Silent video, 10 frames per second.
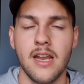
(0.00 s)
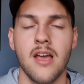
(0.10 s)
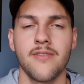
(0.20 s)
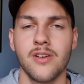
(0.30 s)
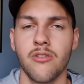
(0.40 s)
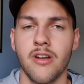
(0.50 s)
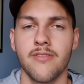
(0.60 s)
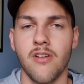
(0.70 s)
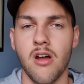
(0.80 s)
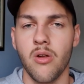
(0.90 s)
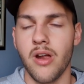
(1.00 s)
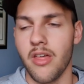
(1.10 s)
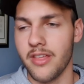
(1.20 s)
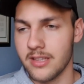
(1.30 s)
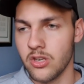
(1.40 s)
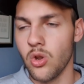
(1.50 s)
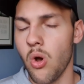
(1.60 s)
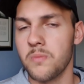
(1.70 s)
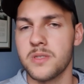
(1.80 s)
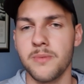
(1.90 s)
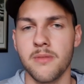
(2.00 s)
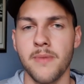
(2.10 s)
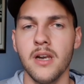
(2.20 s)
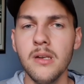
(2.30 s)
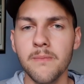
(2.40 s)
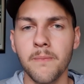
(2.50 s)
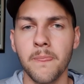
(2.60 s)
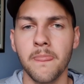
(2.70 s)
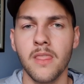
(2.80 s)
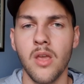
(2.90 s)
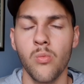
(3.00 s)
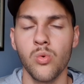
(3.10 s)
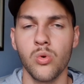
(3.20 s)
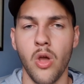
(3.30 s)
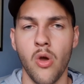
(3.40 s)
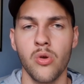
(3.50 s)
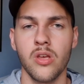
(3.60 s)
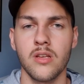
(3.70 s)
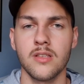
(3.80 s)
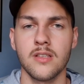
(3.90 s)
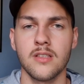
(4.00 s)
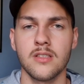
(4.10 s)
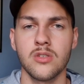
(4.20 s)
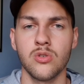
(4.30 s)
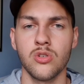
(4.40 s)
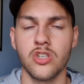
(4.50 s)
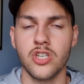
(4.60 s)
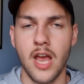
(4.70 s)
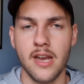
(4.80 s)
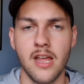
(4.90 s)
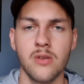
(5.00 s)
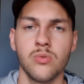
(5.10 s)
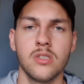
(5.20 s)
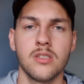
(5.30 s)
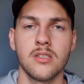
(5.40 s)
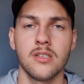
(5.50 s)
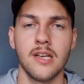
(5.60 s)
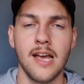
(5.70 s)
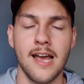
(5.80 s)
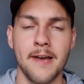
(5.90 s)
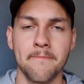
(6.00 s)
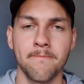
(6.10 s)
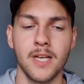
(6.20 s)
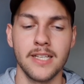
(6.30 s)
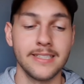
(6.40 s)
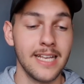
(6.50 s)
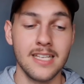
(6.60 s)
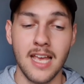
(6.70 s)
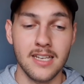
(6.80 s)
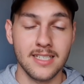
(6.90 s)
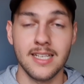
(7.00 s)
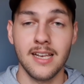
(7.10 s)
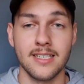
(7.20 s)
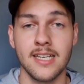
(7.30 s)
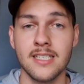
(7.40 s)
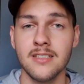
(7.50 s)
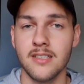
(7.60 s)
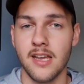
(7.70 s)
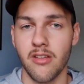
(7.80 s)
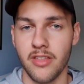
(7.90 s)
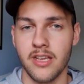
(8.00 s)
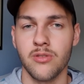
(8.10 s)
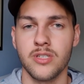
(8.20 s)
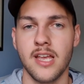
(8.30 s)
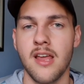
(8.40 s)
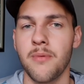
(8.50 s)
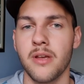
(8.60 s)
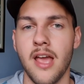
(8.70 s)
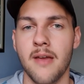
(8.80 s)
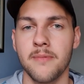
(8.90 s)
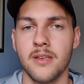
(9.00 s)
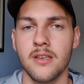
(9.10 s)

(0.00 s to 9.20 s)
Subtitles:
AFL Grand Final. And I think the Norm Smith medal will go to Shane Edwards. He's had a stellar season, and I think he'll stand up on game